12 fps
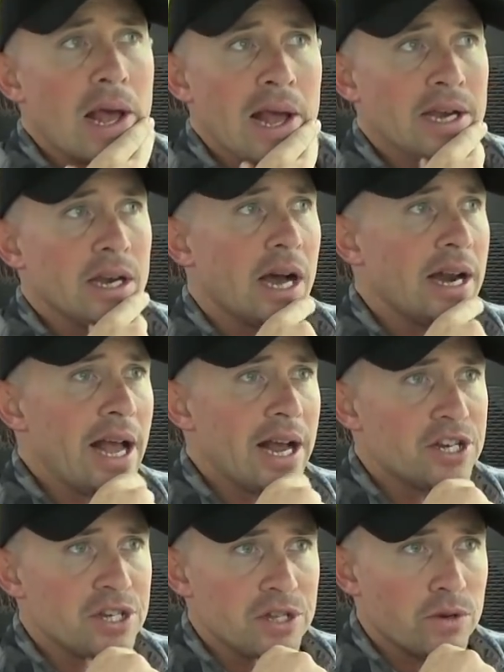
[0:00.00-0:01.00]
And not
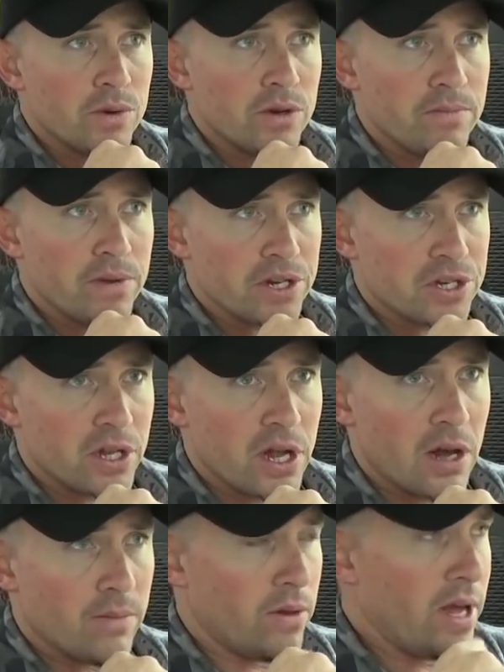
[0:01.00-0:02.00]
actually the real picture that
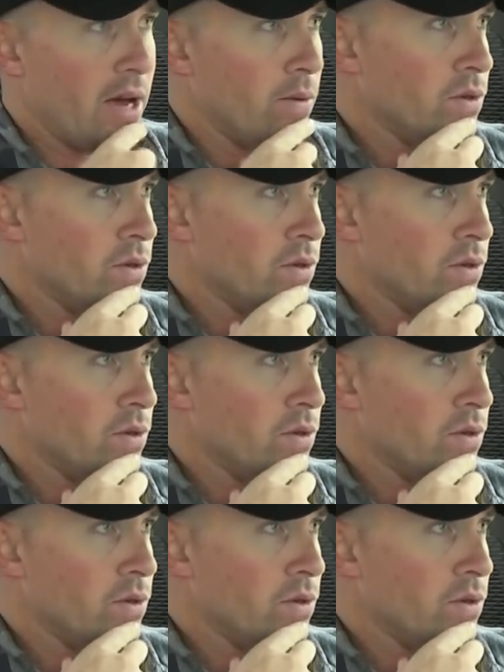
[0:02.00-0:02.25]
Hubble had,